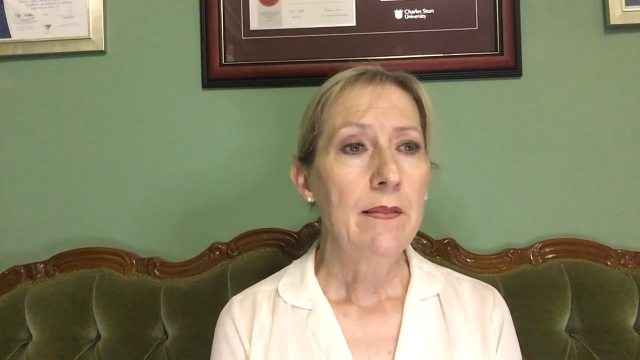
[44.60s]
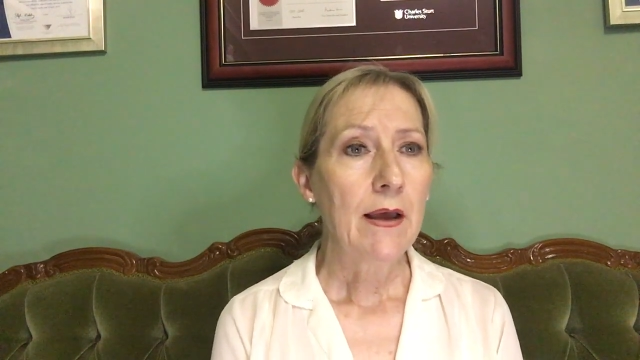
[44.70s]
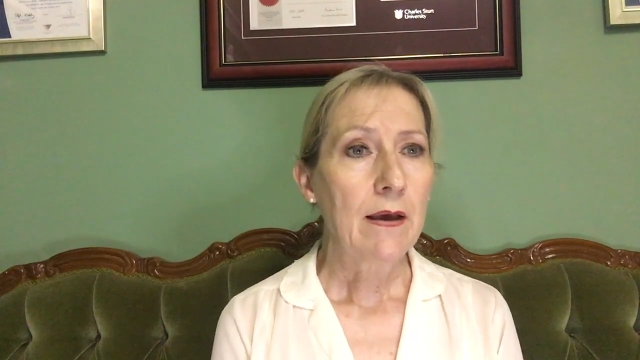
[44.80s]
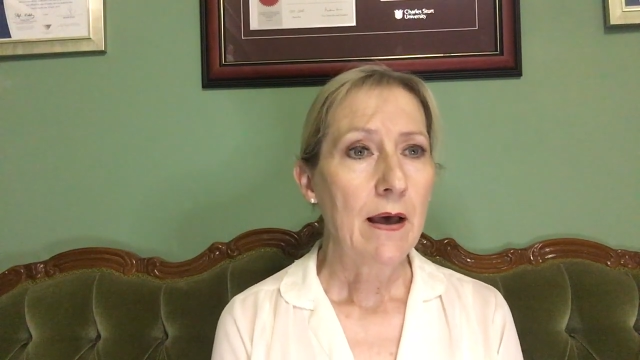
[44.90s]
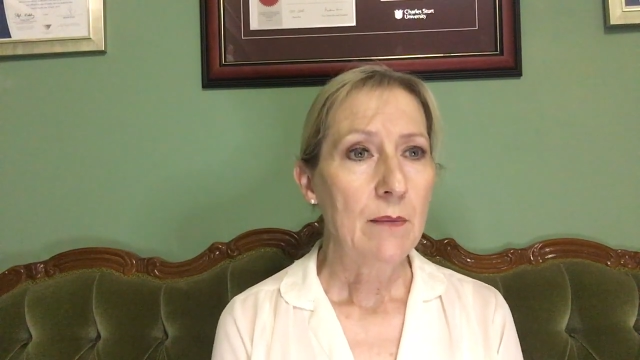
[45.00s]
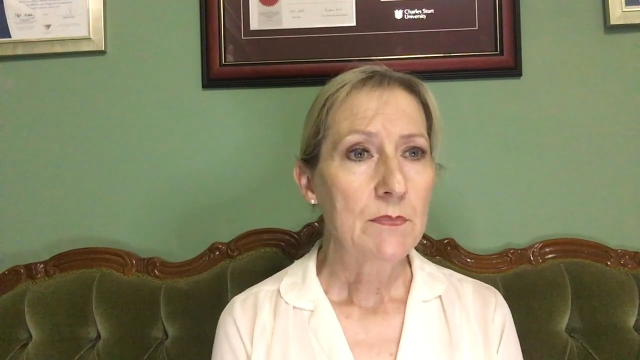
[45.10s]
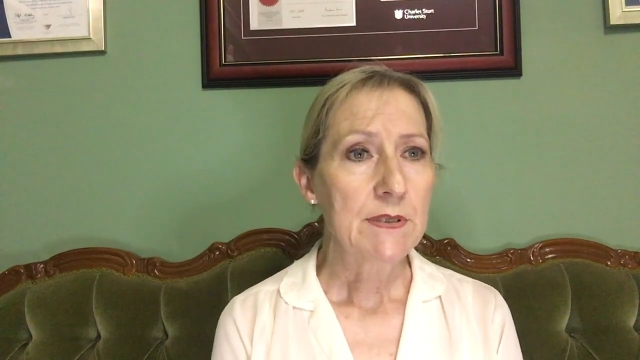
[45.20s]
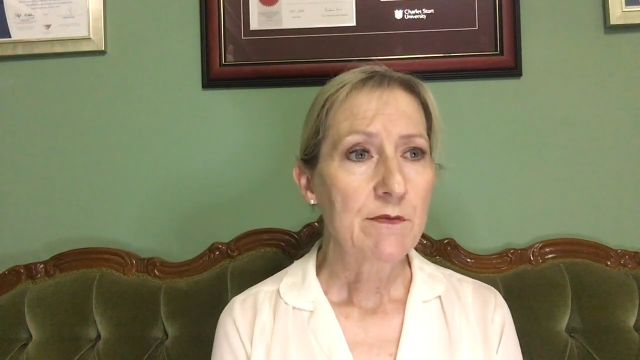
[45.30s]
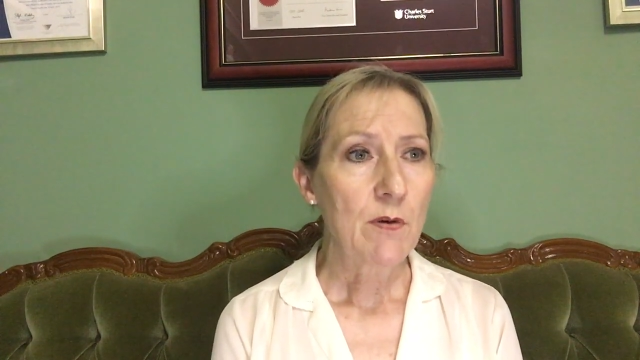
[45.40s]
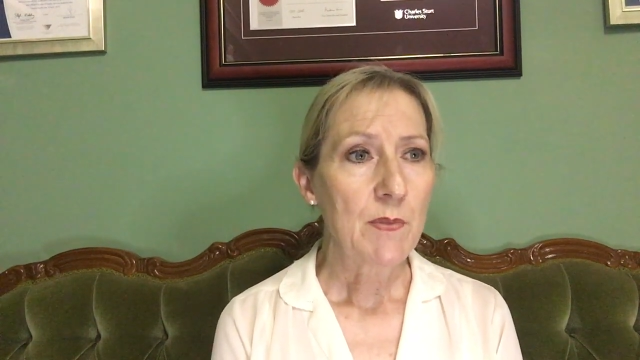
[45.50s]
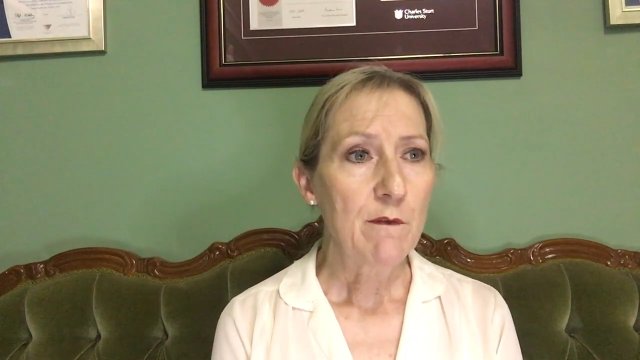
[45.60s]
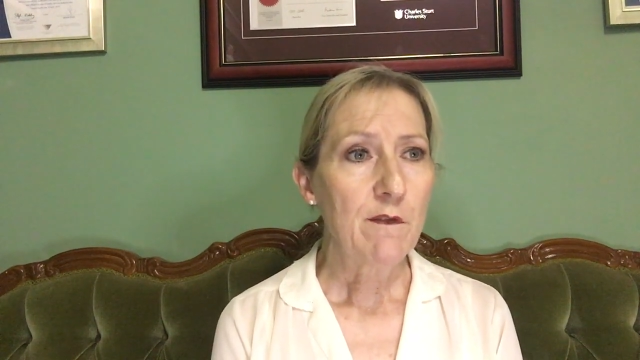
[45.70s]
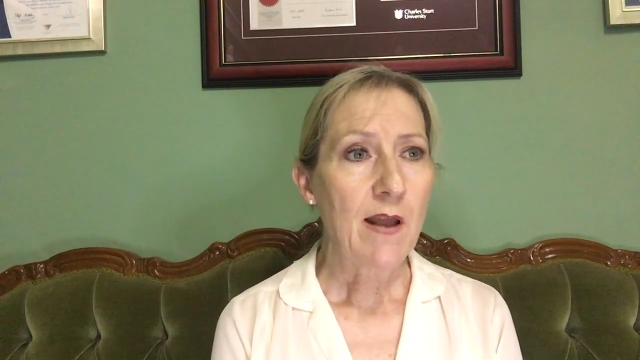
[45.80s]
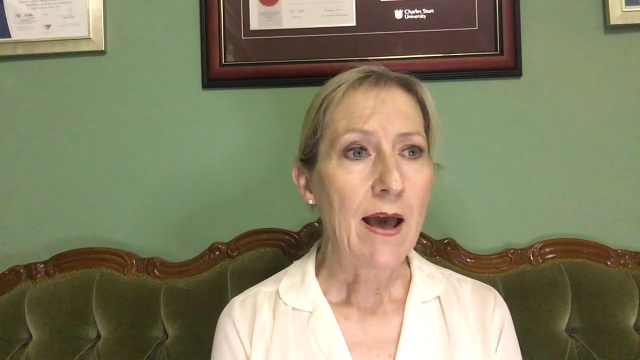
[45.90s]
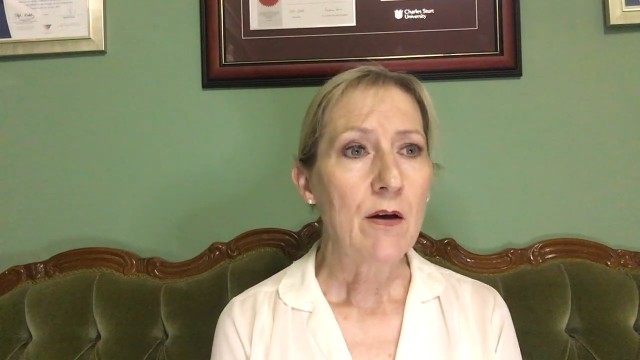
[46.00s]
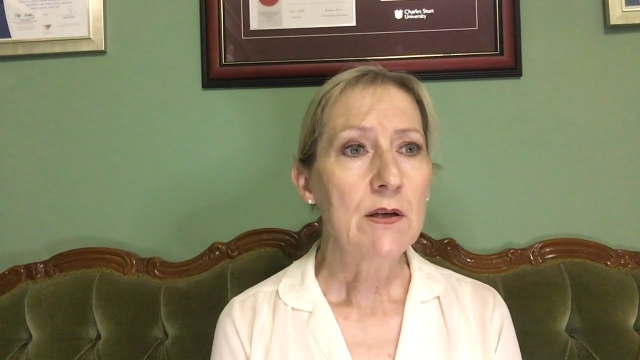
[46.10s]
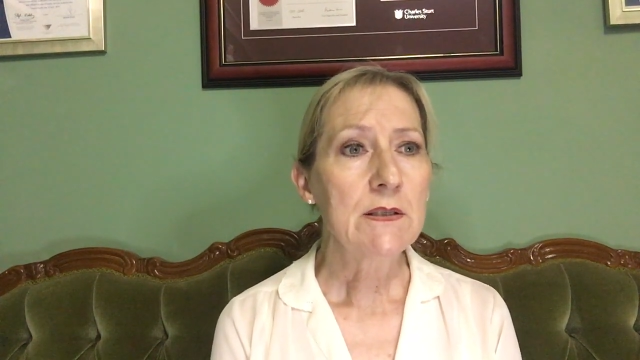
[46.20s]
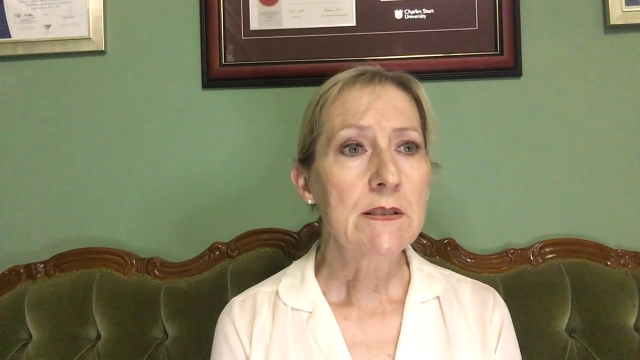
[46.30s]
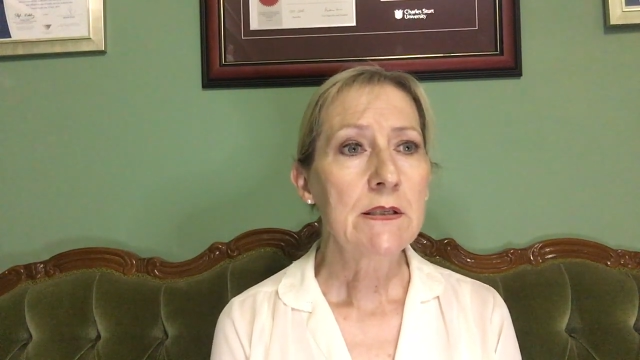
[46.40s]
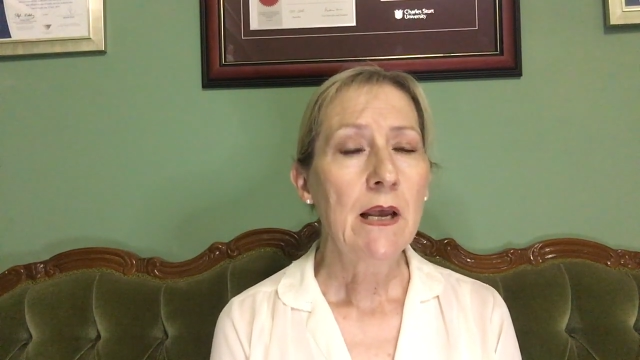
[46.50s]
that comes from the
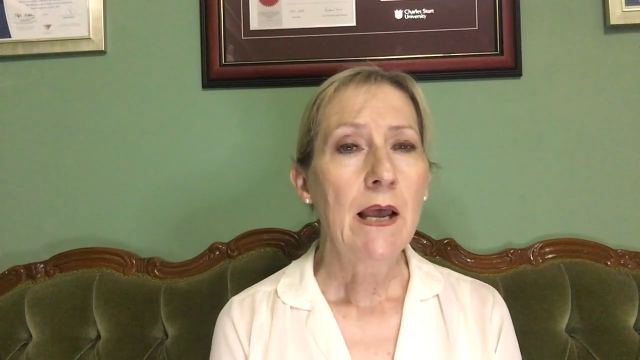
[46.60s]
flowers,